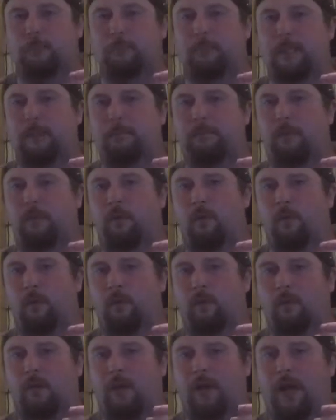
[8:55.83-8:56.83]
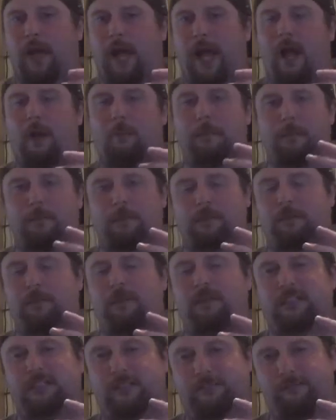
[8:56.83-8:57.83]
people
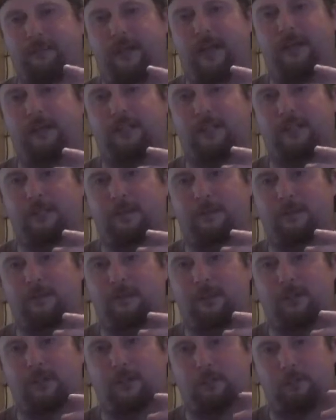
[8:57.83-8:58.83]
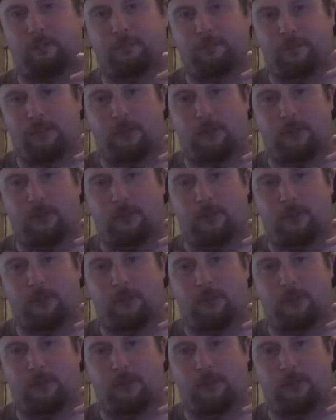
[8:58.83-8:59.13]
sometimes defend the